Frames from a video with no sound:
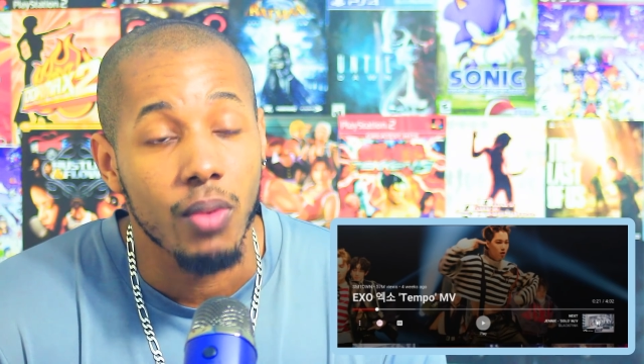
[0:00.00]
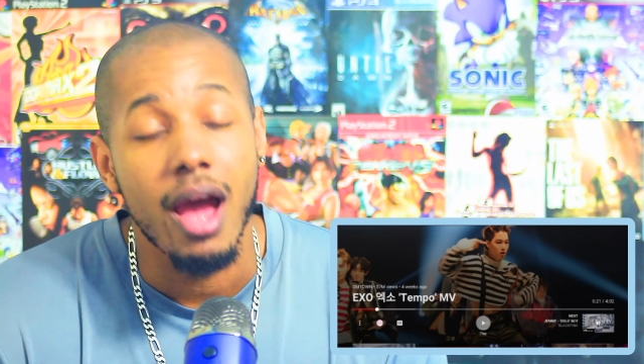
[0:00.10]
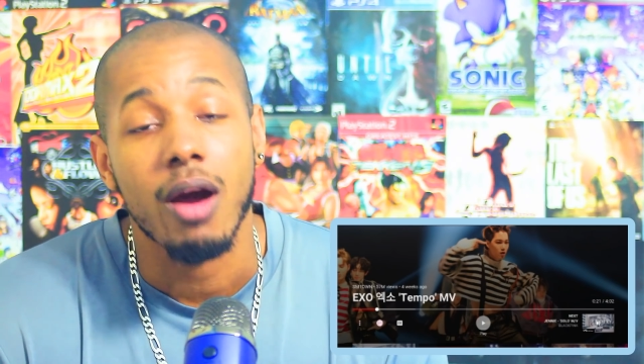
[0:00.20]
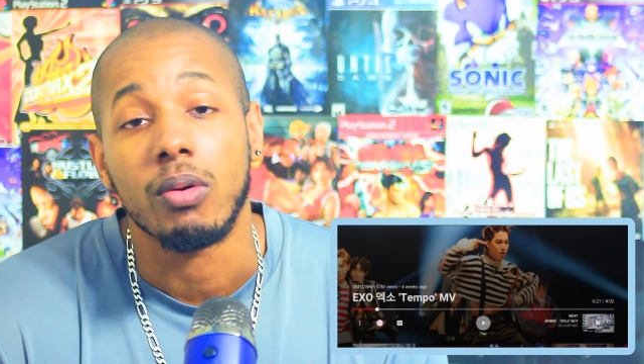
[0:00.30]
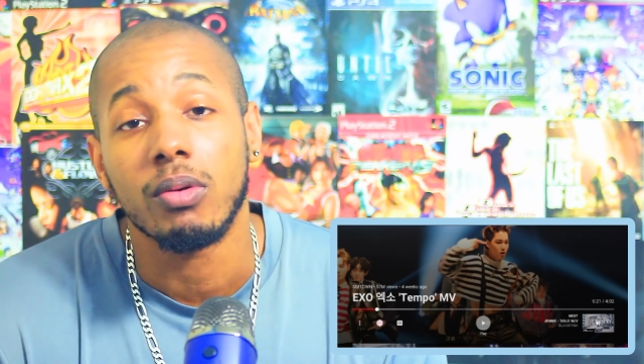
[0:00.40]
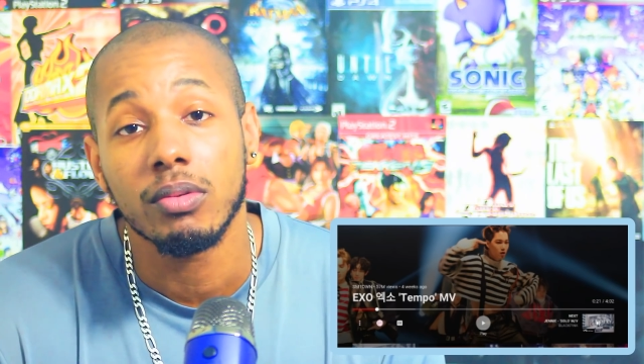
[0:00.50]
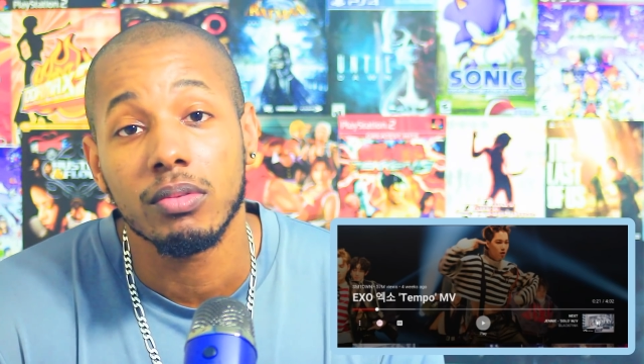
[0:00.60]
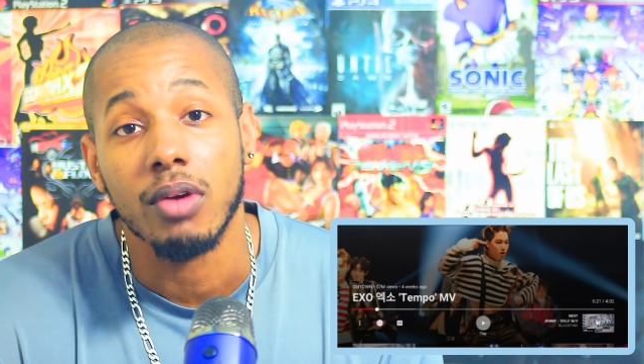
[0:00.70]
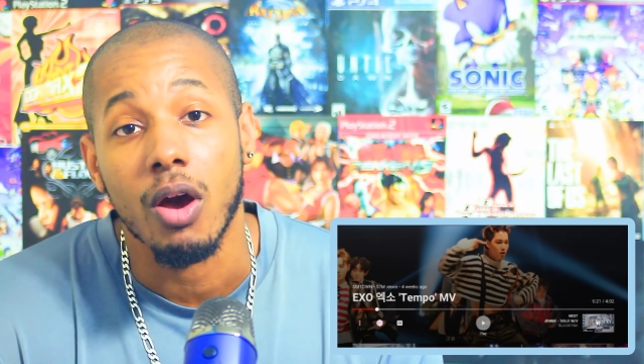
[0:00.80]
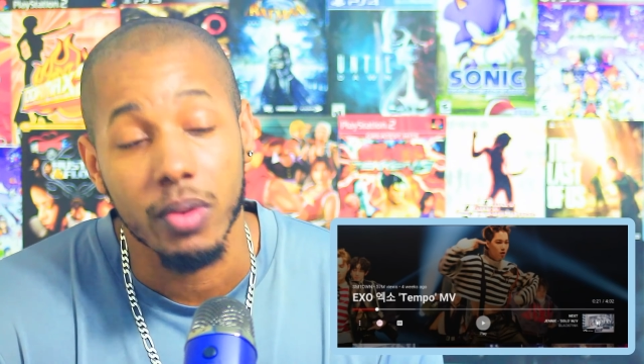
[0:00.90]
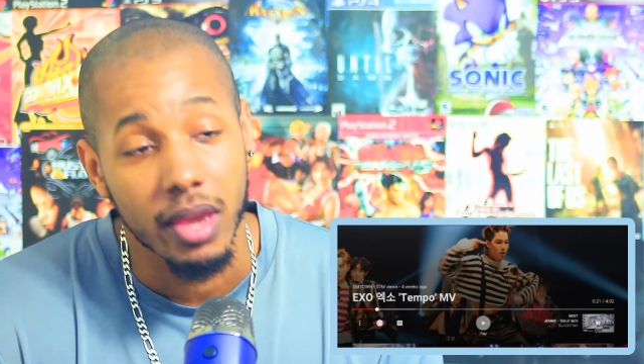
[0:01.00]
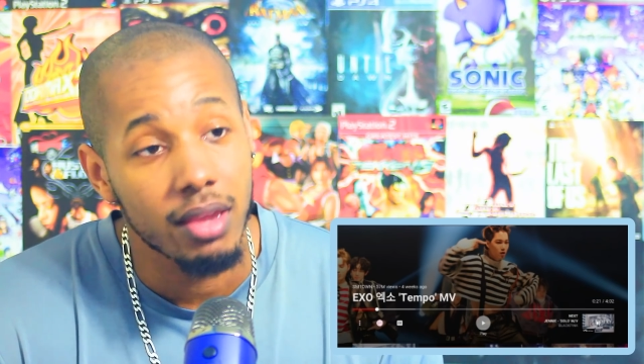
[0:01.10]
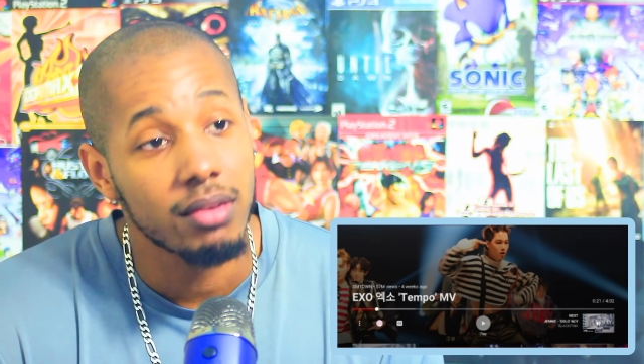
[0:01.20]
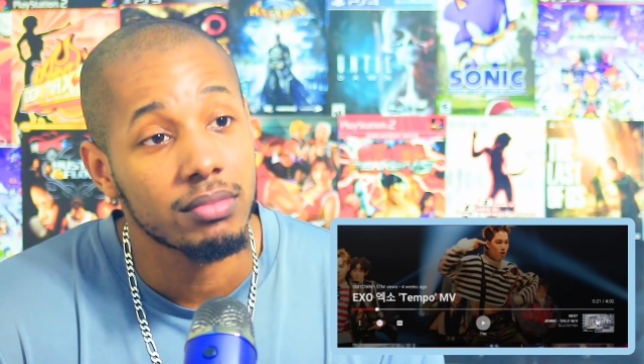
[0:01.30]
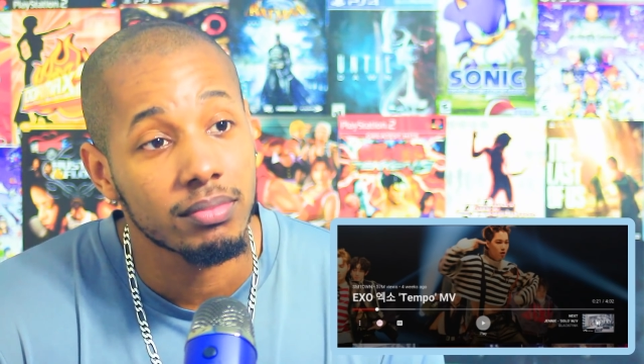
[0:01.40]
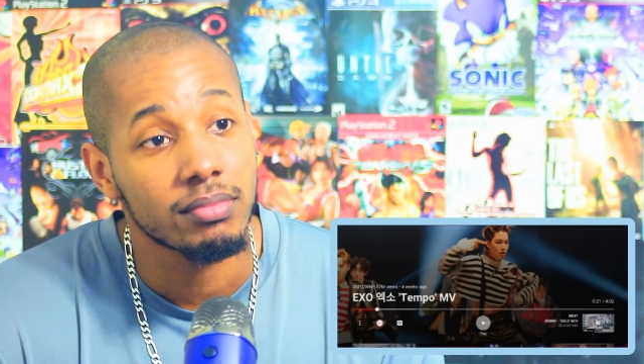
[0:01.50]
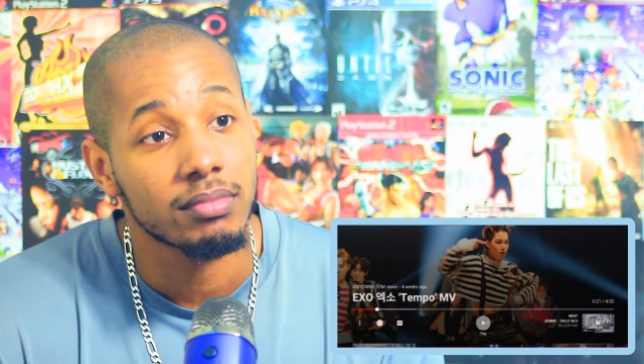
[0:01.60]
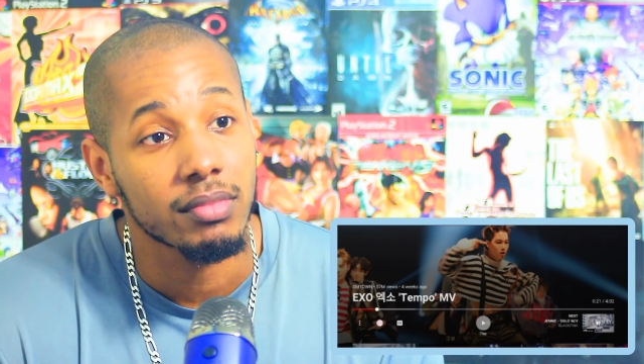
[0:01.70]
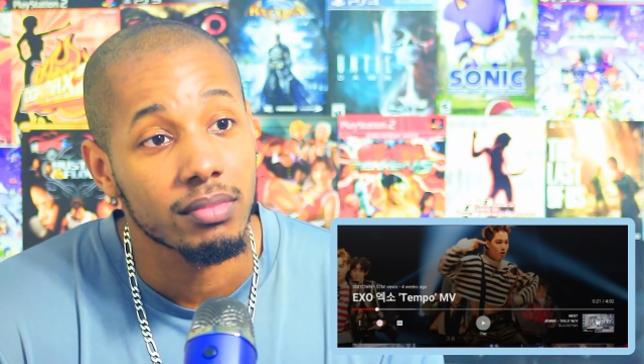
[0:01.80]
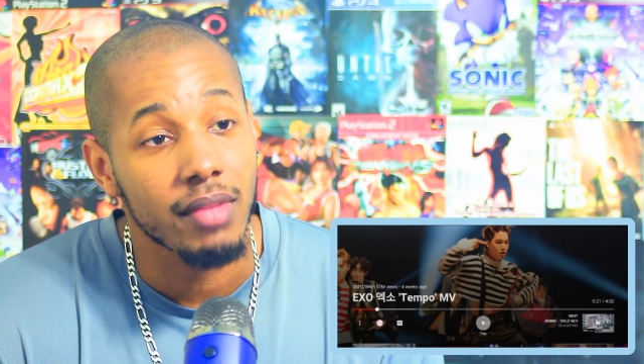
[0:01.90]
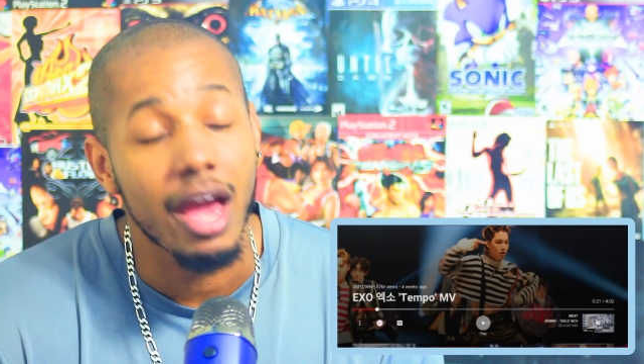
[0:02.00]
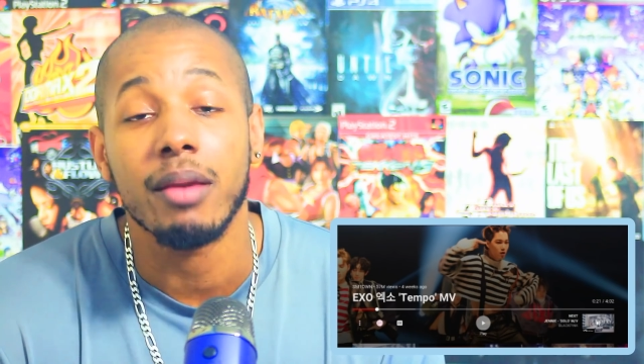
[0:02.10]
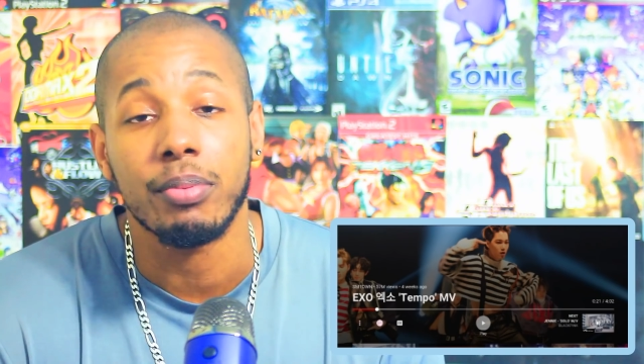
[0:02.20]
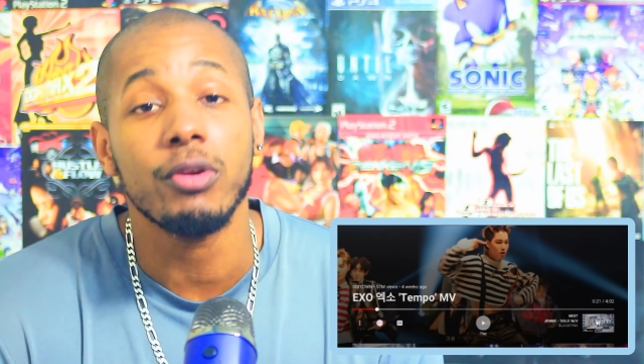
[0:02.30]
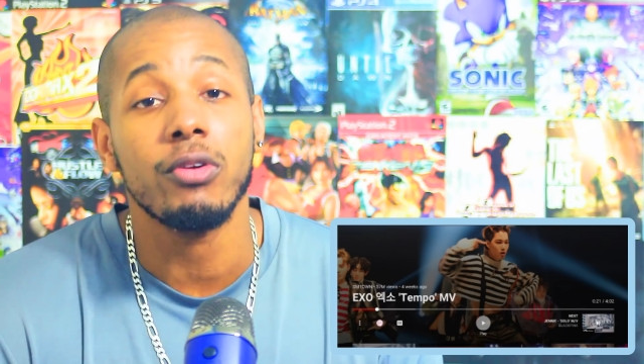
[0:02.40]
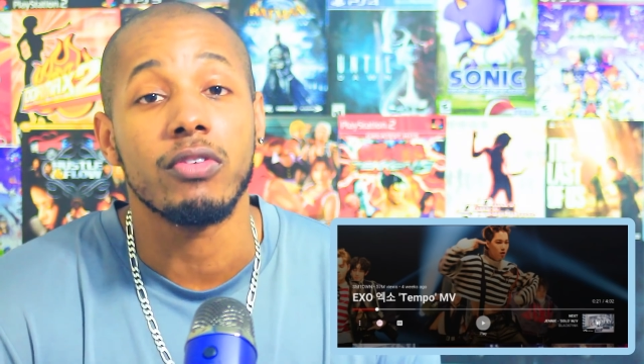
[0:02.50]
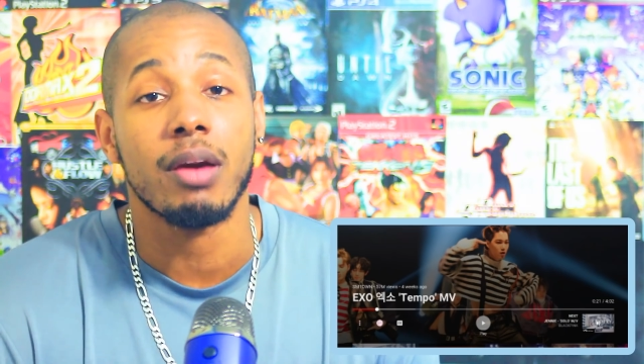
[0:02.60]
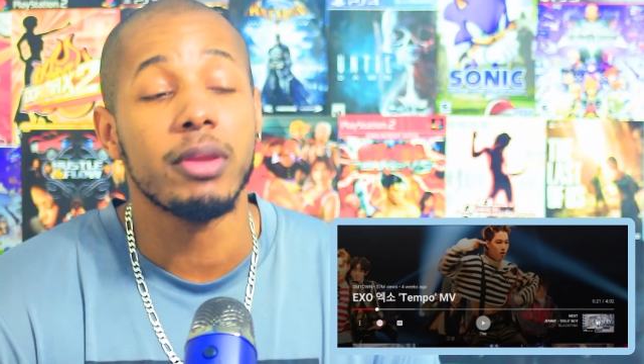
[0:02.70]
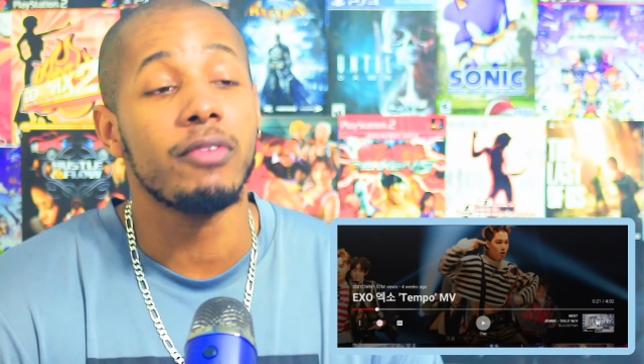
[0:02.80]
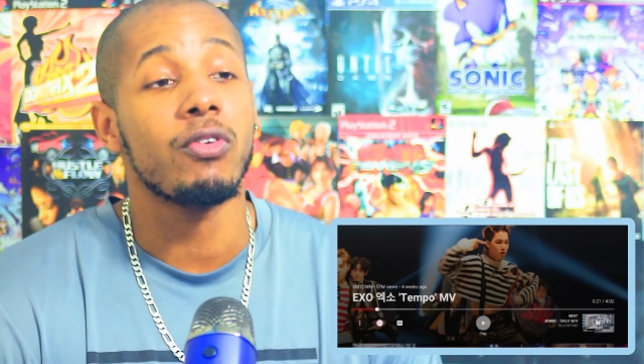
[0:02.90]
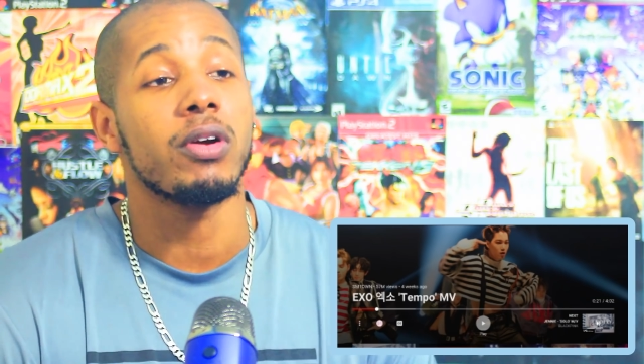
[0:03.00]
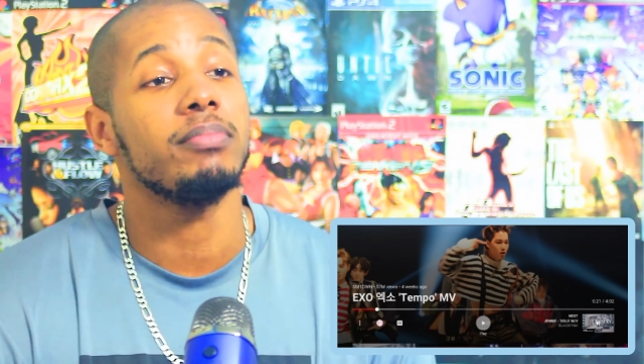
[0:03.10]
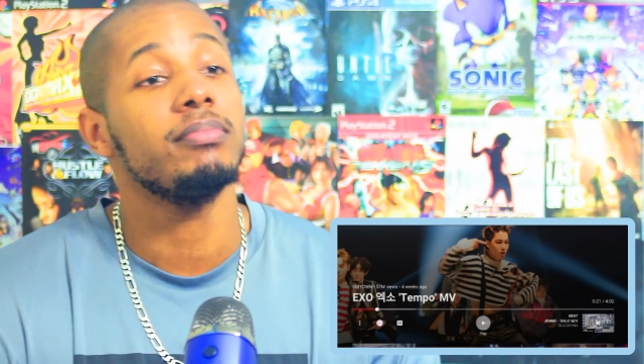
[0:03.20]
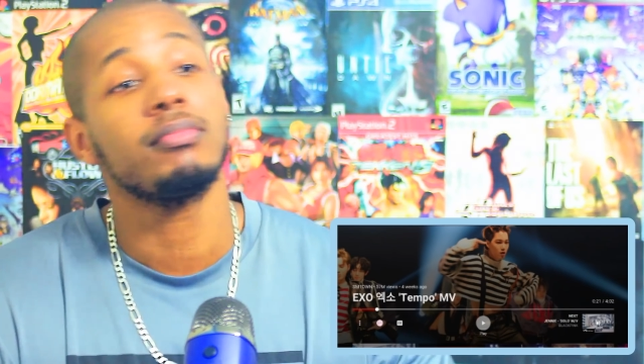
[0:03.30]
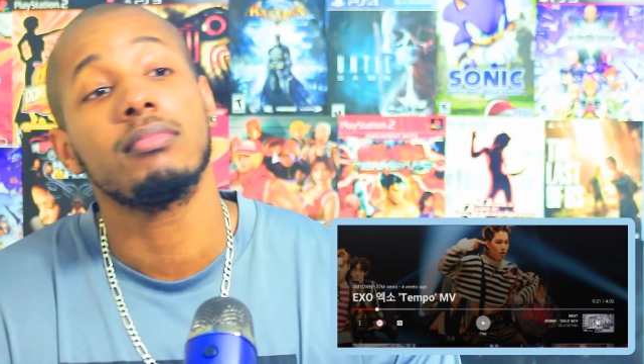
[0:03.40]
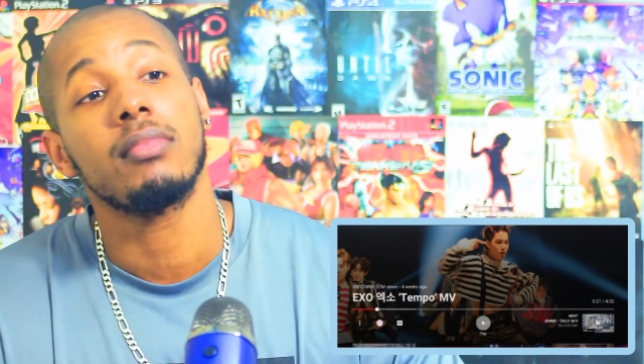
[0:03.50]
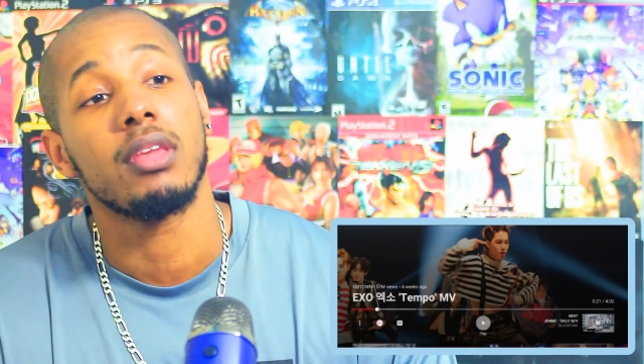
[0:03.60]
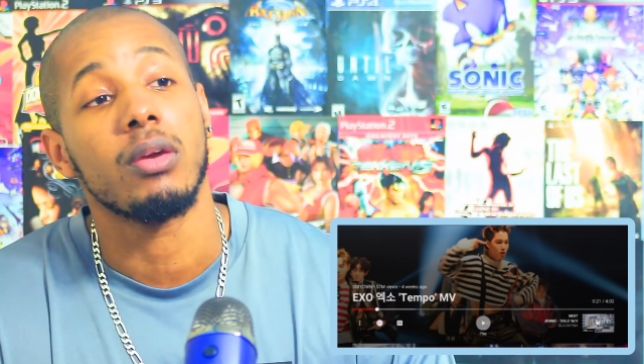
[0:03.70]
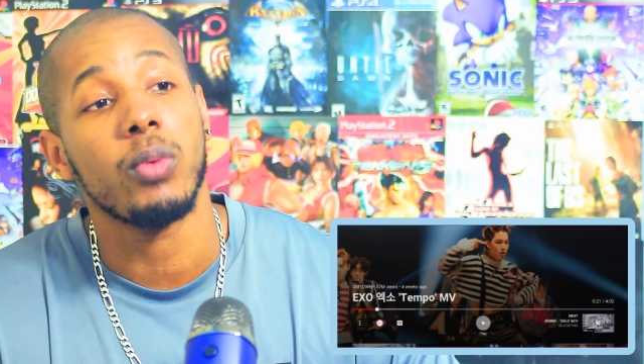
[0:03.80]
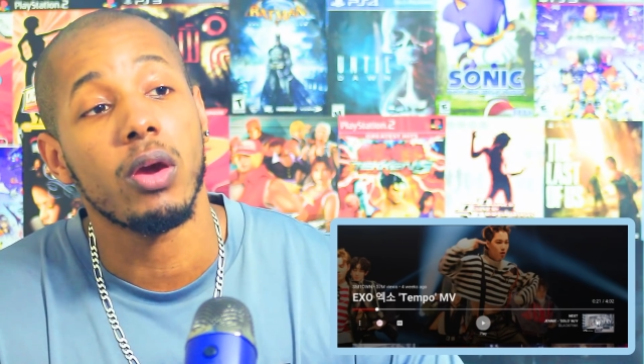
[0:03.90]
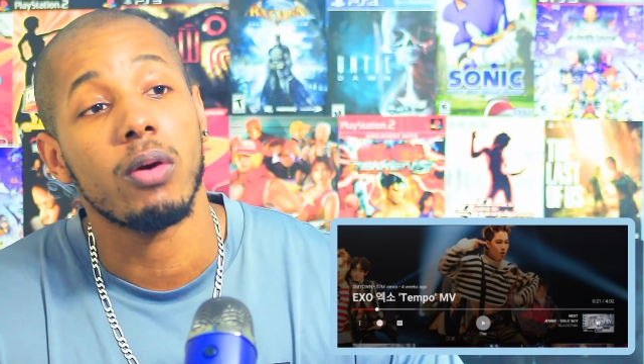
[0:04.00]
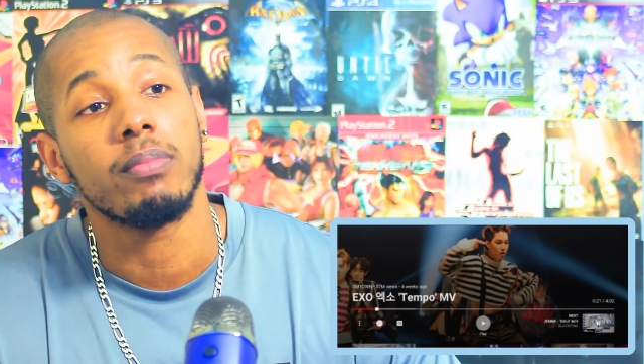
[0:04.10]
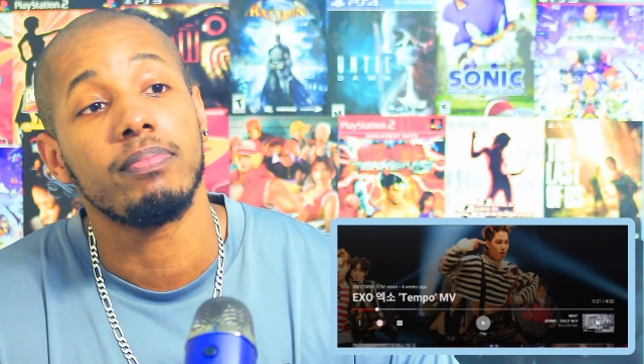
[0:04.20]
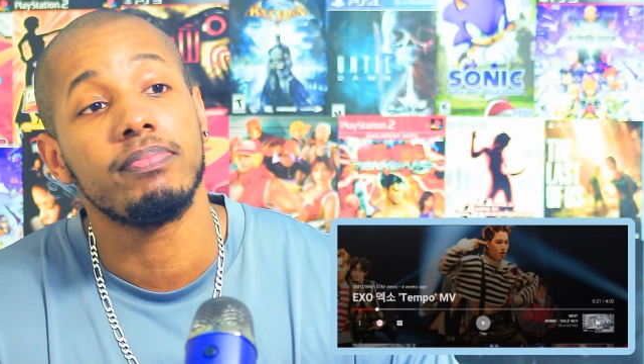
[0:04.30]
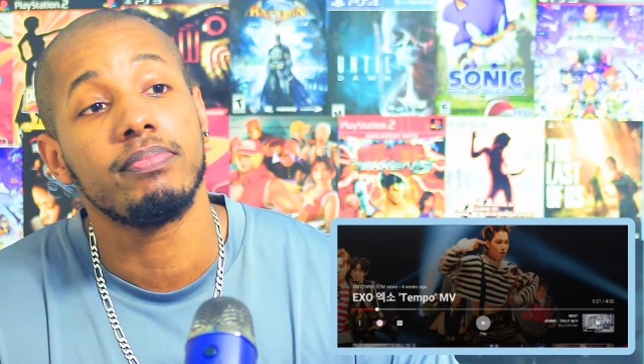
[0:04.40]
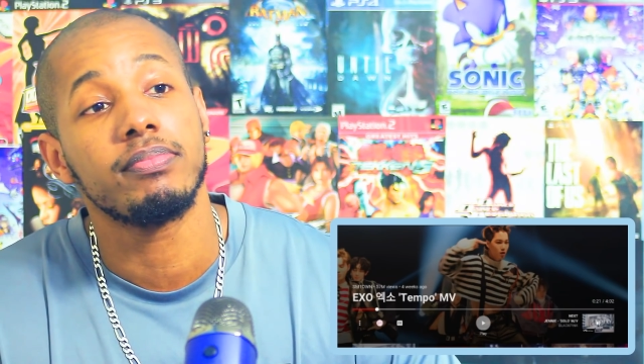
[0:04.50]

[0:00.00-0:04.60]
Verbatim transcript: Wow. Okay. I approve. I'm here for it. Here we go.